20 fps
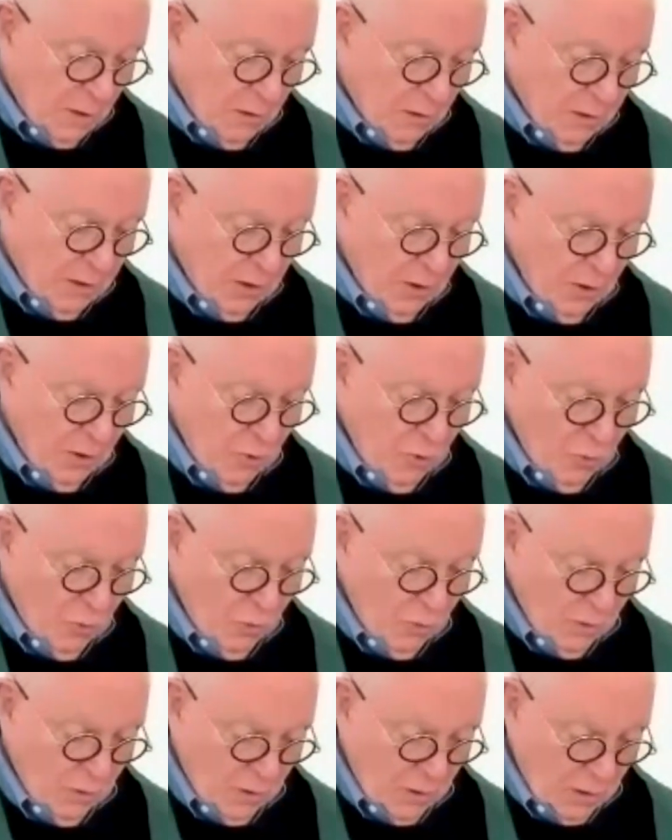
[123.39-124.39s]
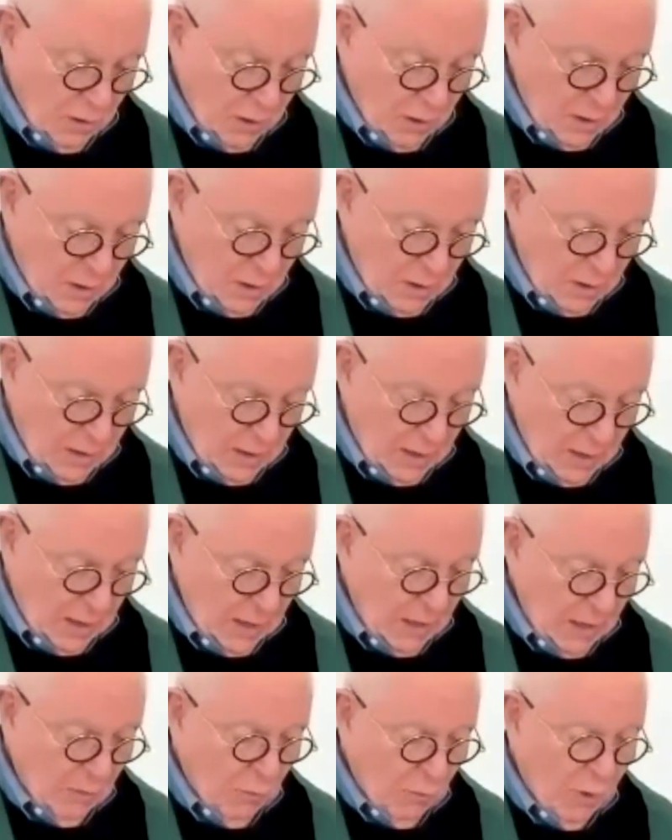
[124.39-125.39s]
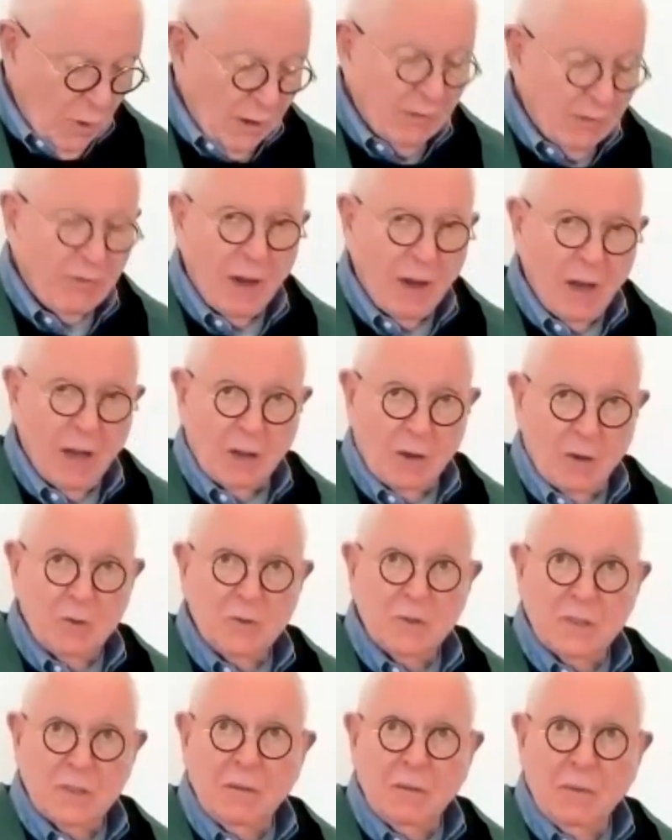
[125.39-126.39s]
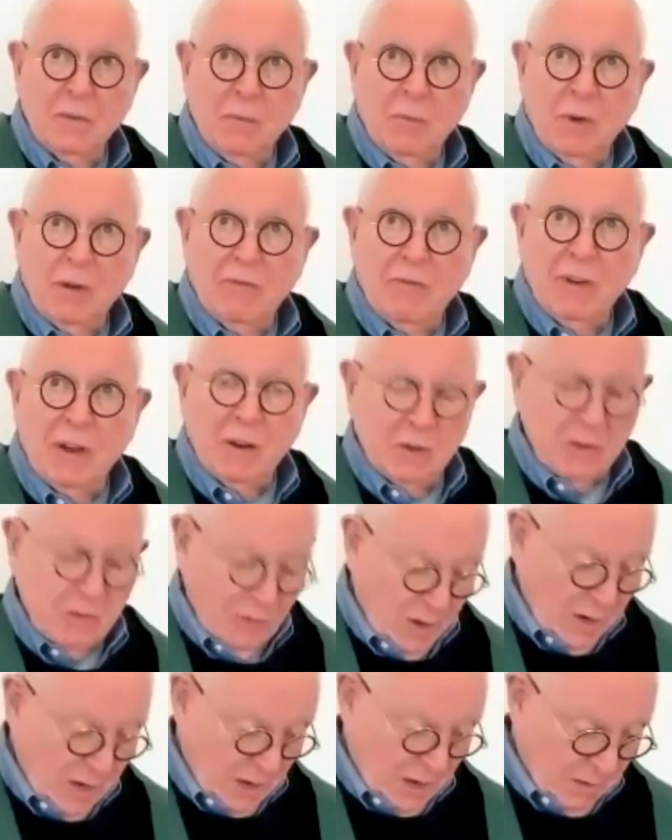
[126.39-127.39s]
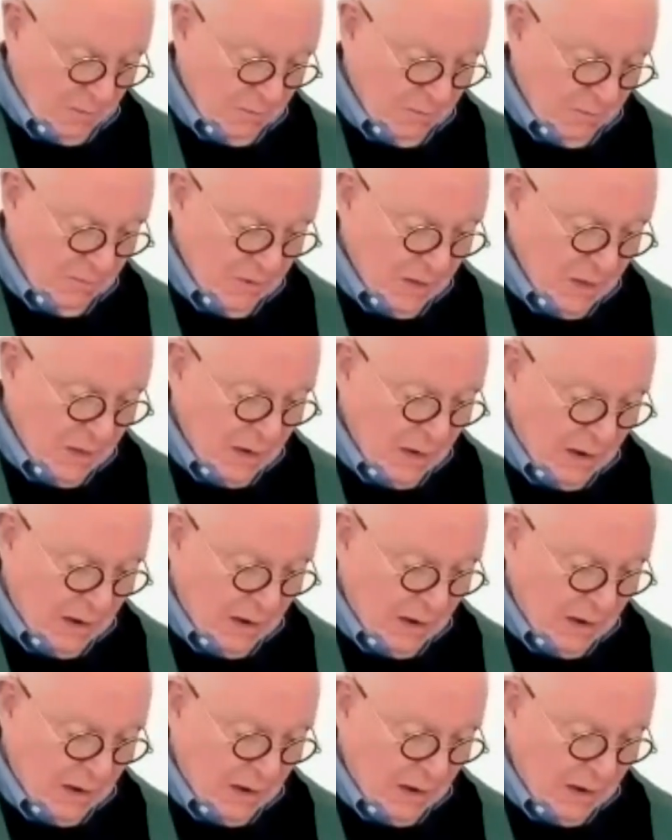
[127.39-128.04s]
although in what follows for him,